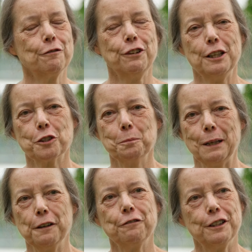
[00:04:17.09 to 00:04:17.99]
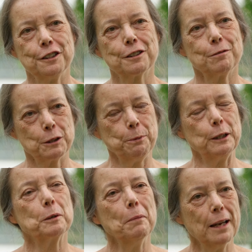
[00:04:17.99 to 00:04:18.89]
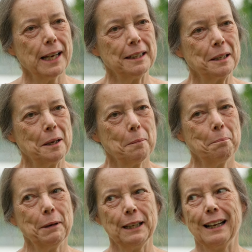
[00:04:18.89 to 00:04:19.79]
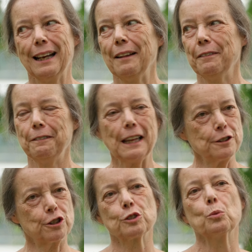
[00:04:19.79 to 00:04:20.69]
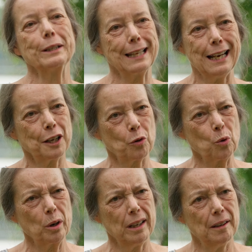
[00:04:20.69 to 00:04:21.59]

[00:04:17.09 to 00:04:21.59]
financial benefits spring to mind, but that's just one category.